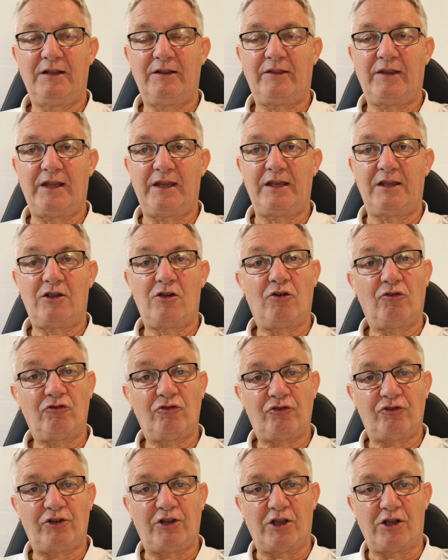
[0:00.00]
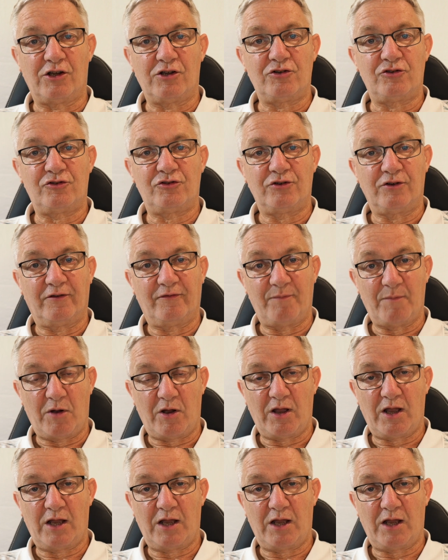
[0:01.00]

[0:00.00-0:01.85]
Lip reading: the concierge of my